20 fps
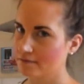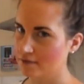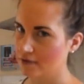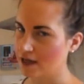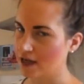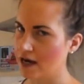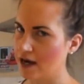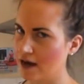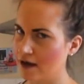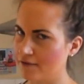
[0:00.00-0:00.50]
we're
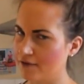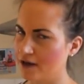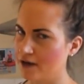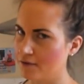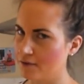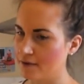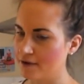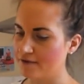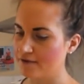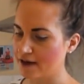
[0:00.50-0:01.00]
going to have a
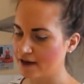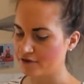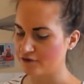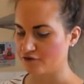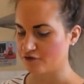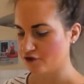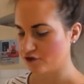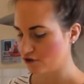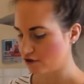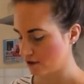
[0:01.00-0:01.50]
little bit of
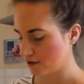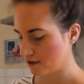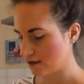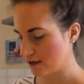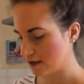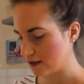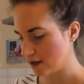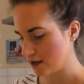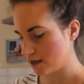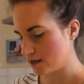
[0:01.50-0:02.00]
extra just in
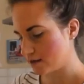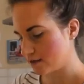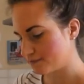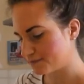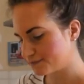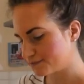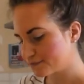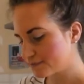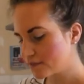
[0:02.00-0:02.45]
case.